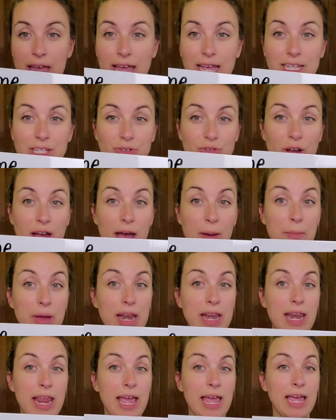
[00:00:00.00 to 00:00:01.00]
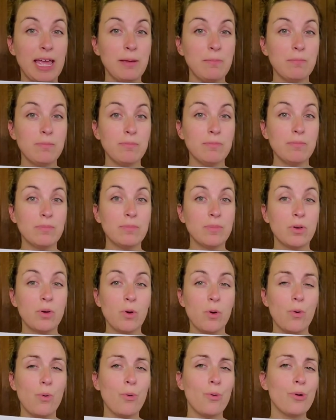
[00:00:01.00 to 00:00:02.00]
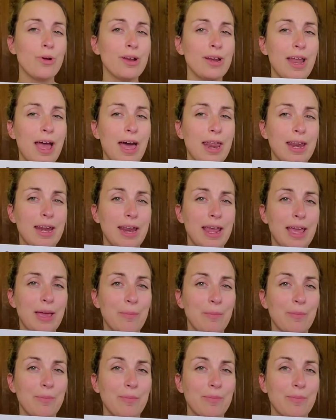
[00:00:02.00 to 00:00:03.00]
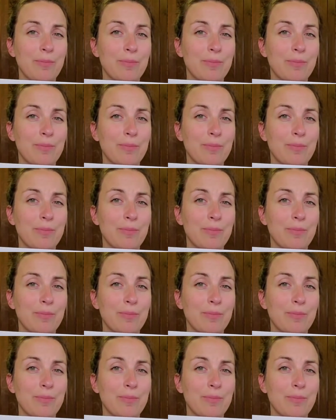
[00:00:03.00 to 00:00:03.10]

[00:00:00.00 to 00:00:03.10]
Is crab a name or not a name?